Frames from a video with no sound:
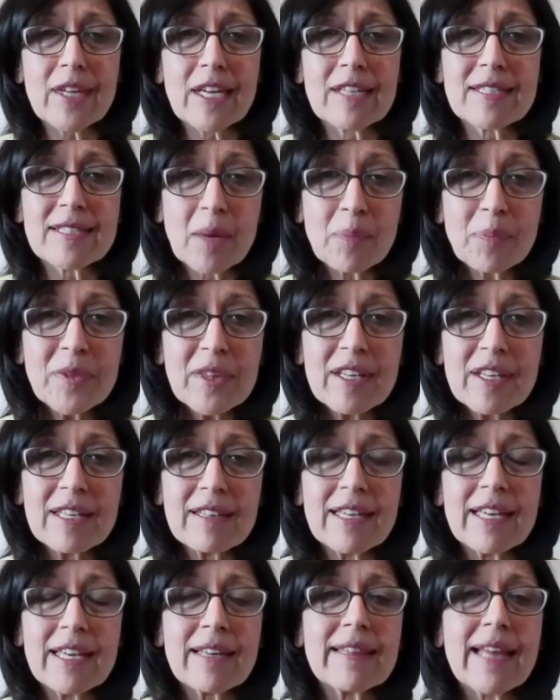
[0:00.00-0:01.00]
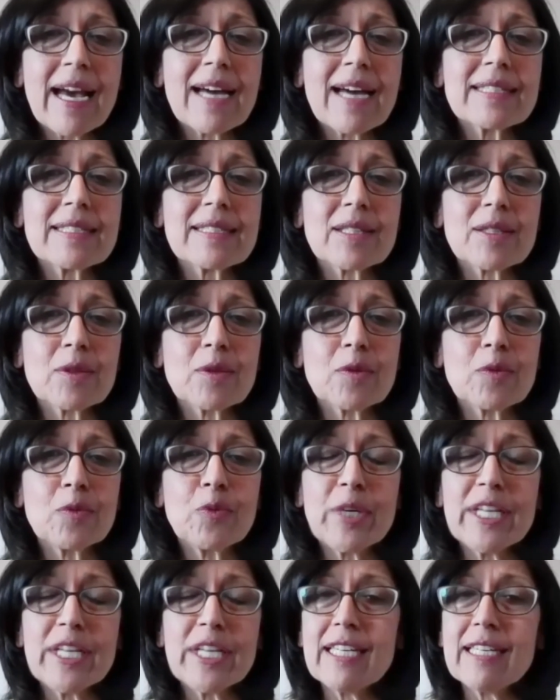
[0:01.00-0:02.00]
something that
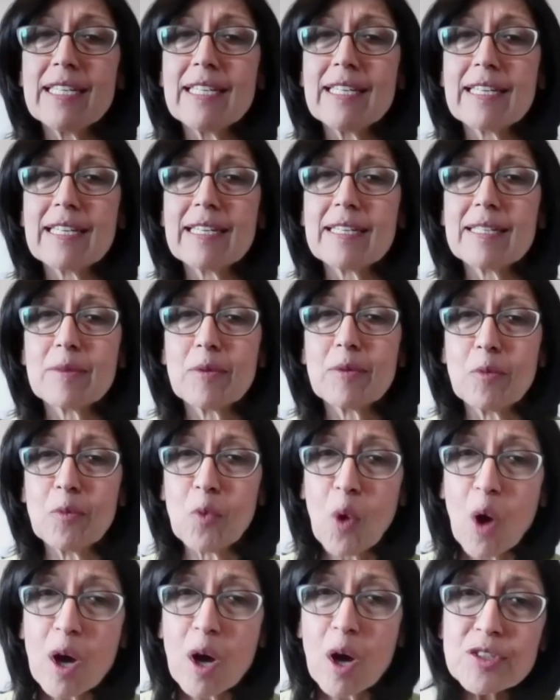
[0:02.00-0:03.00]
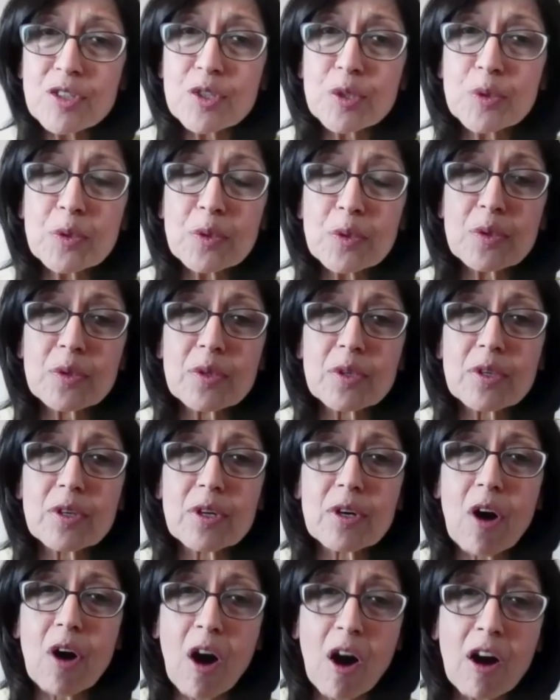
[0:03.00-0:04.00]
we want to
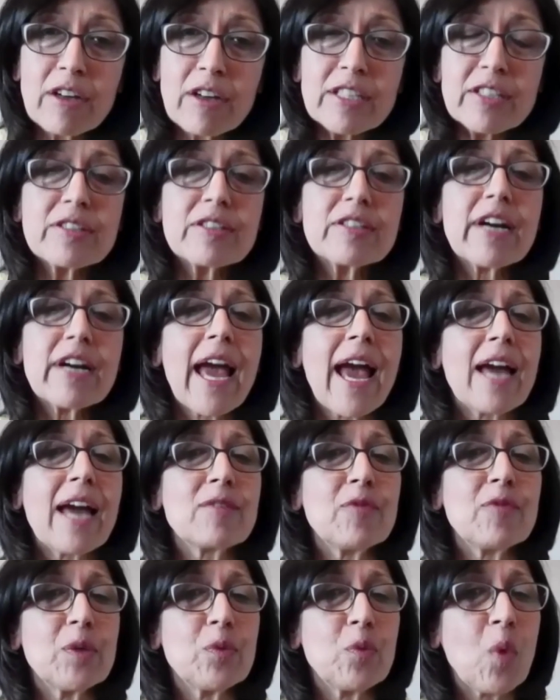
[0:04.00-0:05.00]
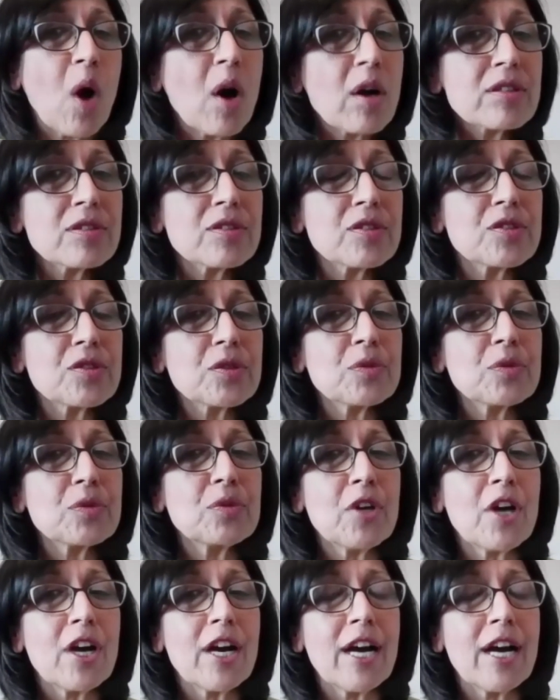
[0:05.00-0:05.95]
honor and we want to